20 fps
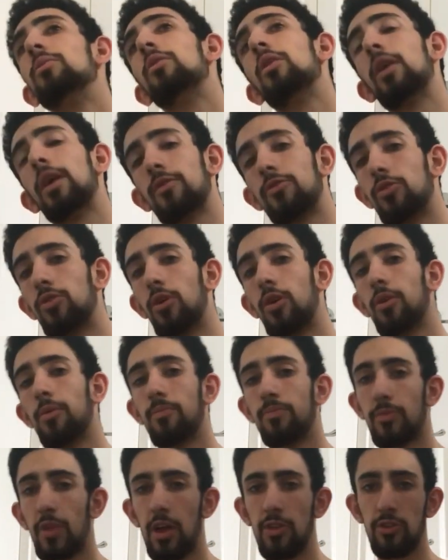Don't have to
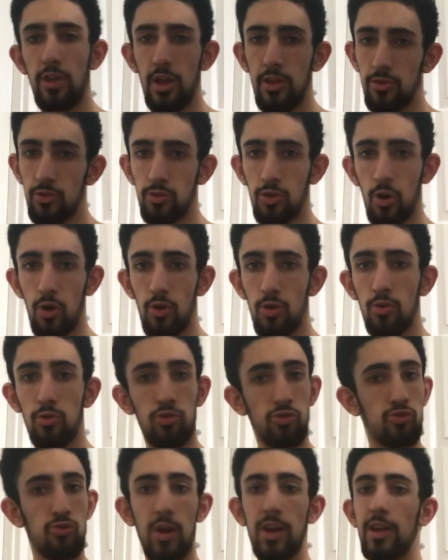though. And then go
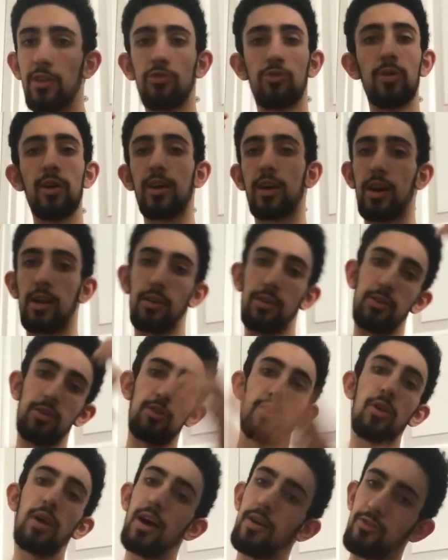straight into it again.
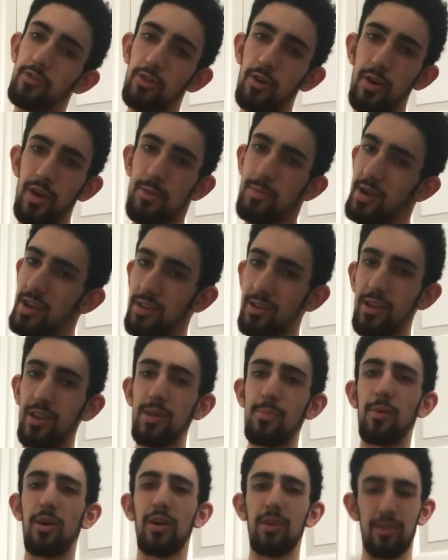You don't have to go
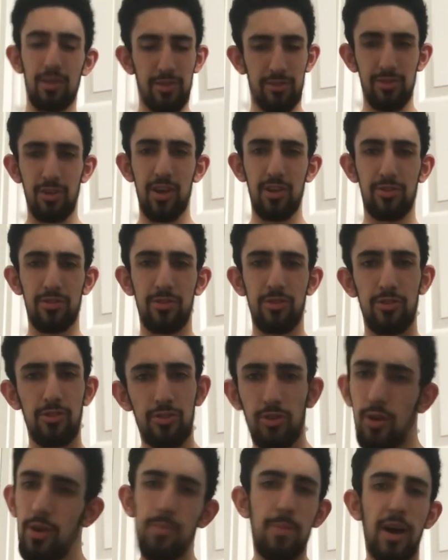immediately, but it's nice to.
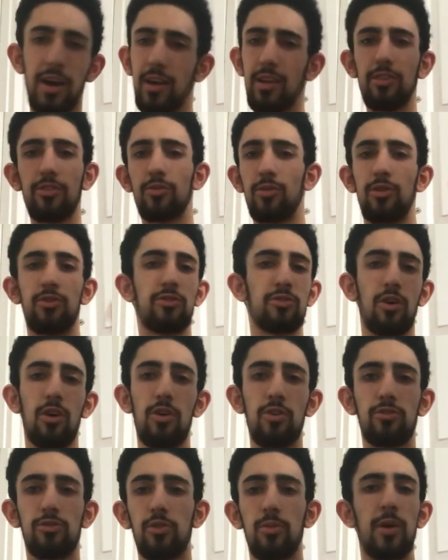Just going back into it, just
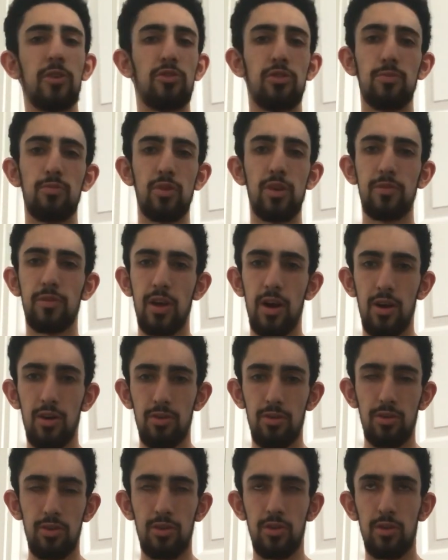go. So imagine you breathed
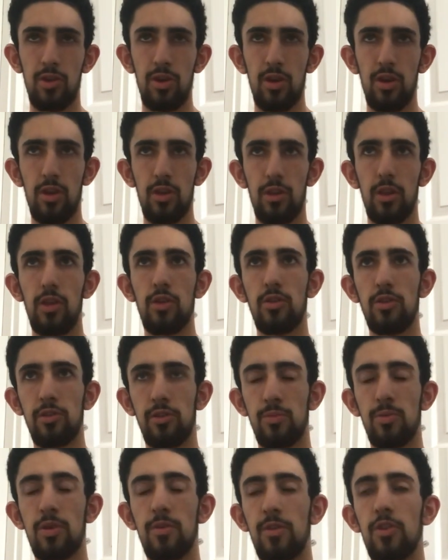out, and then
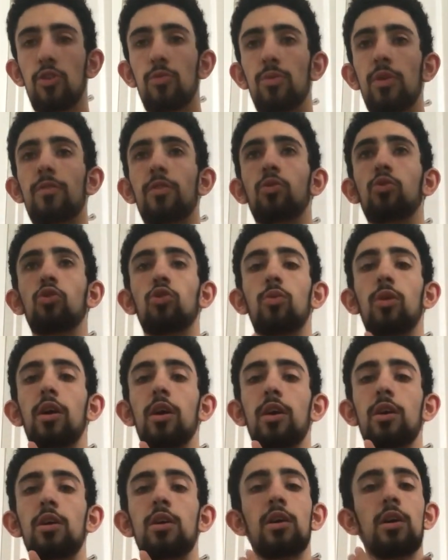you breathe in all the
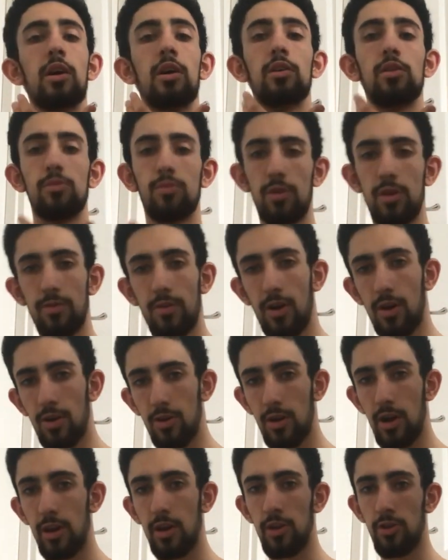way, you breathe
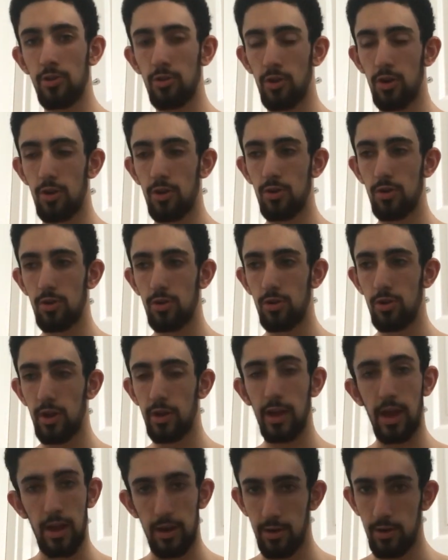out, and then you go
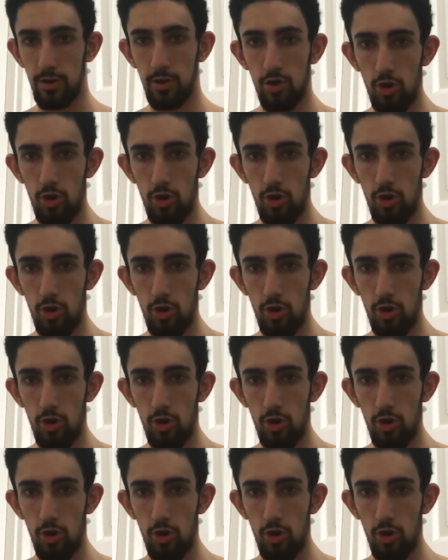again.